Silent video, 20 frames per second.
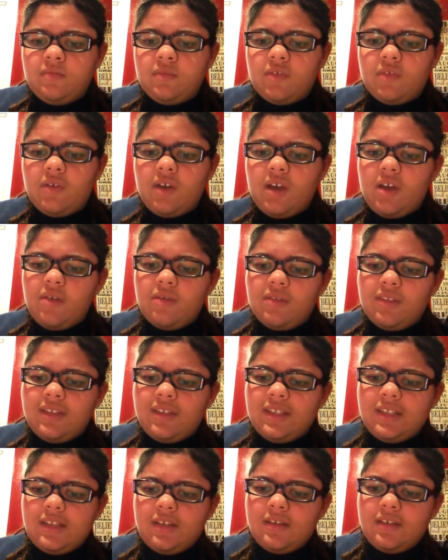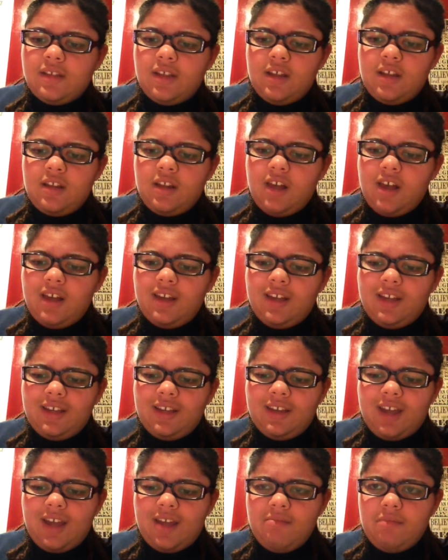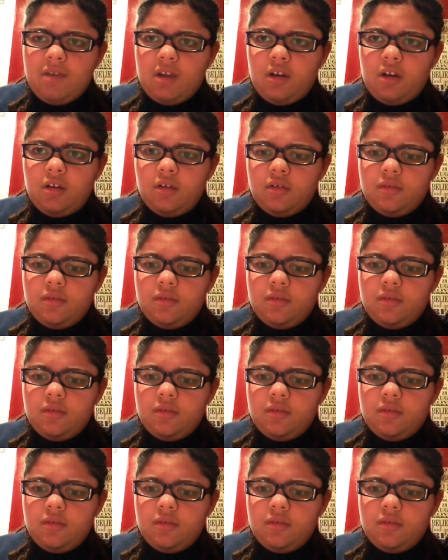"Well, that sounds a lot like a nightmare."